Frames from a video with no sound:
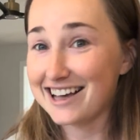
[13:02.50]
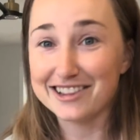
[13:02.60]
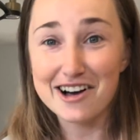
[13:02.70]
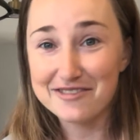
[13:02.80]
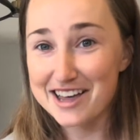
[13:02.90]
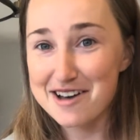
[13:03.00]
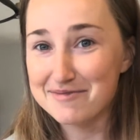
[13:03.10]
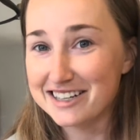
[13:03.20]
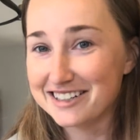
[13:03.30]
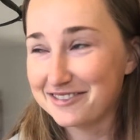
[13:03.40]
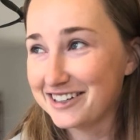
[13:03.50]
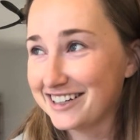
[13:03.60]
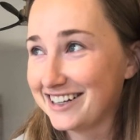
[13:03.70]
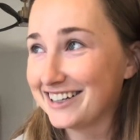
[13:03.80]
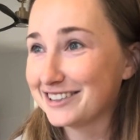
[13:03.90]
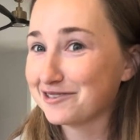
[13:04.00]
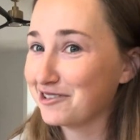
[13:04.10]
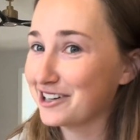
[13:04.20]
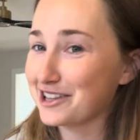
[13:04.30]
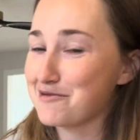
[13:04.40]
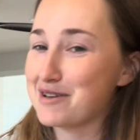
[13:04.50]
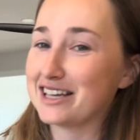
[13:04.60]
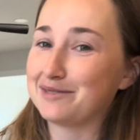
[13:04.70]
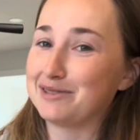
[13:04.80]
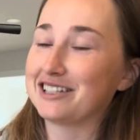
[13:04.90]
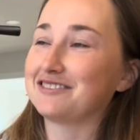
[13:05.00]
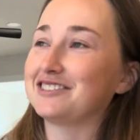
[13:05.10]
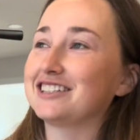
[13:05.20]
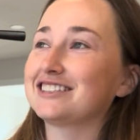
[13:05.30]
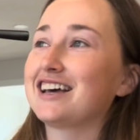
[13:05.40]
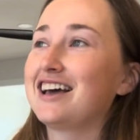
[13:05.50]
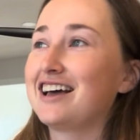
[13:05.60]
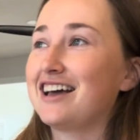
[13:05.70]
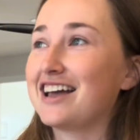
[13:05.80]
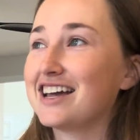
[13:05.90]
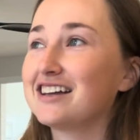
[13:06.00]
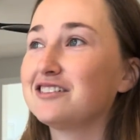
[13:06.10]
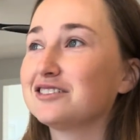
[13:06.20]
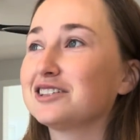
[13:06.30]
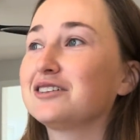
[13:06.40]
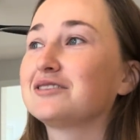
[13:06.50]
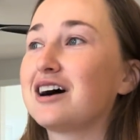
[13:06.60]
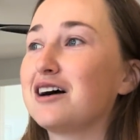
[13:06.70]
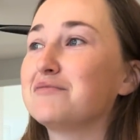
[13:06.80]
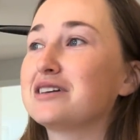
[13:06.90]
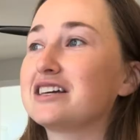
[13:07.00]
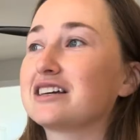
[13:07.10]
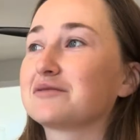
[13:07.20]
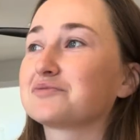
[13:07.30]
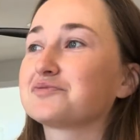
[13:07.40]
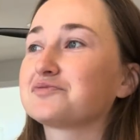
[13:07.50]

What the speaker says: I love that benefit. It's one of the best benefits. And also not being